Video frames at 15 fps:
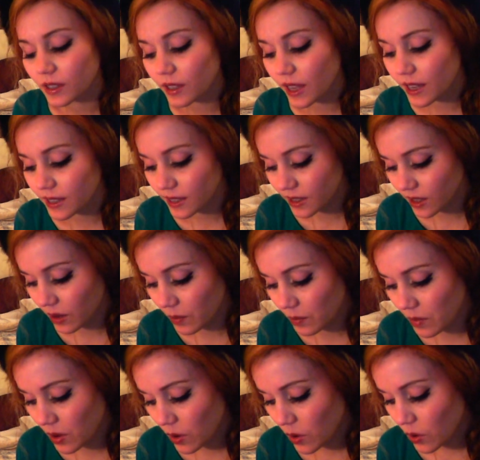has some
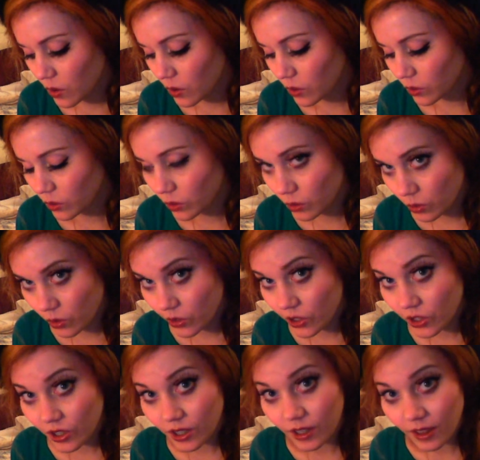nutrition
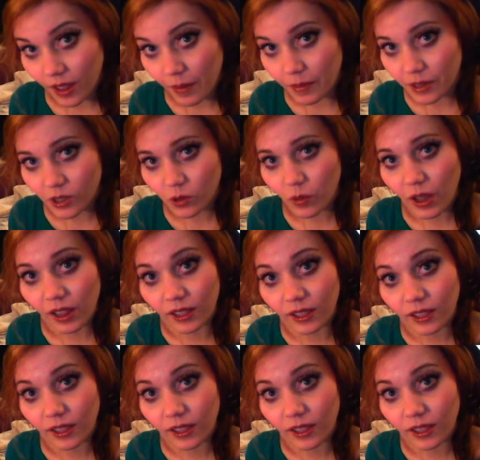in them as well.